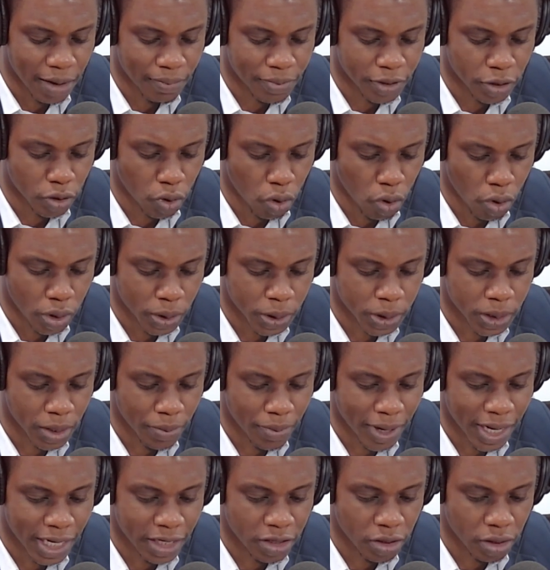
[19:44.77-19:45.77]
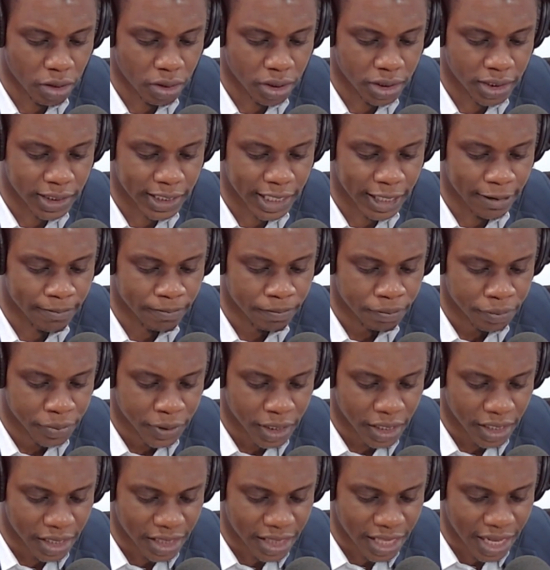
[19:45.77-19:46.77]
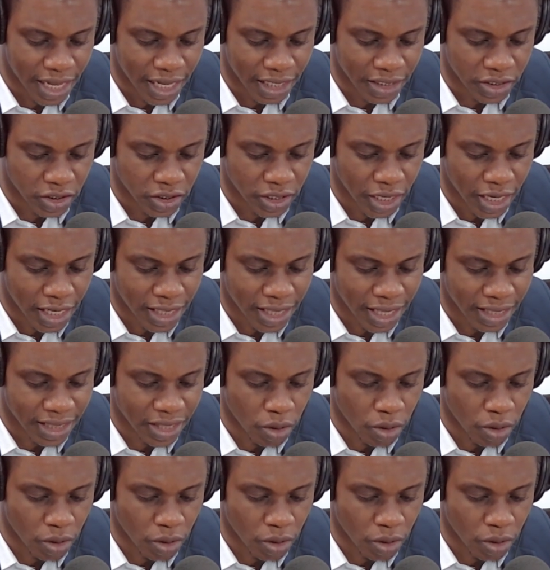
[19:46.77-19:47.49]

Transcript: because the minority there say that